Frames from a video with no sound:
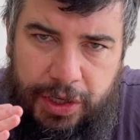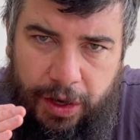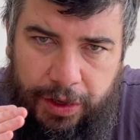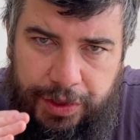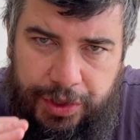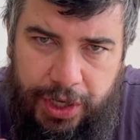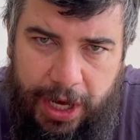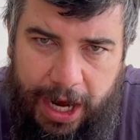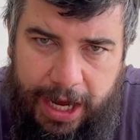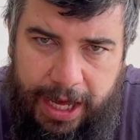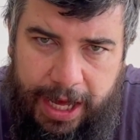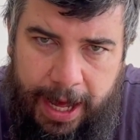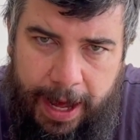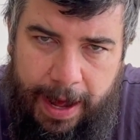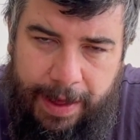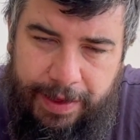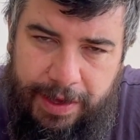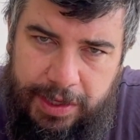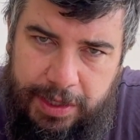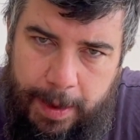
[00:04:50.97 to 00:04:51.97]
your
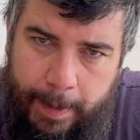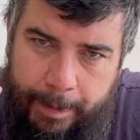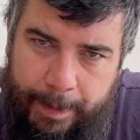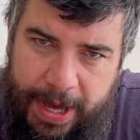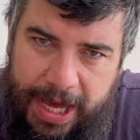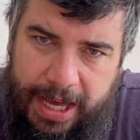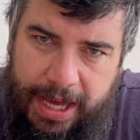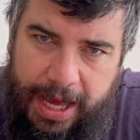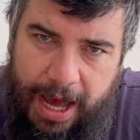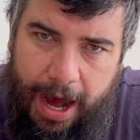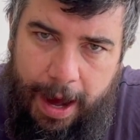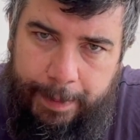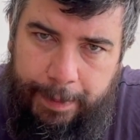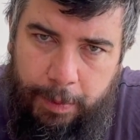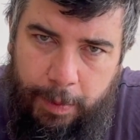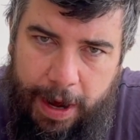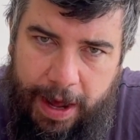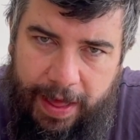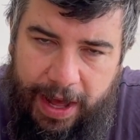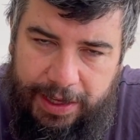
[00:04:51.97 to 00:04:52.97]
jacket and there's a big
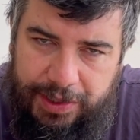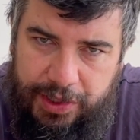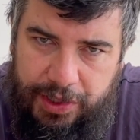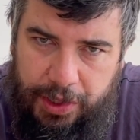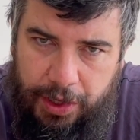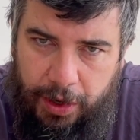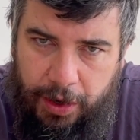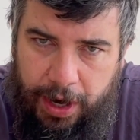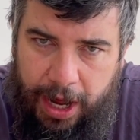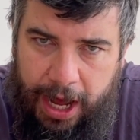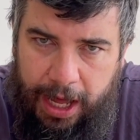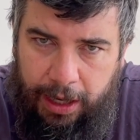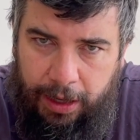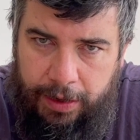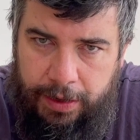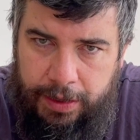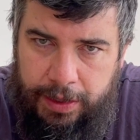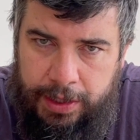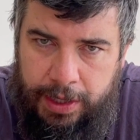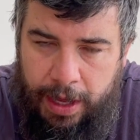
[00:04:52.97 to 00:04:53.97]
gap where that Stone
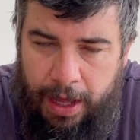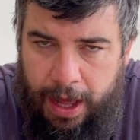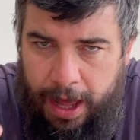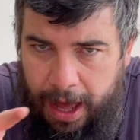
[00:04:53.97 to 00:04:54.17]
Island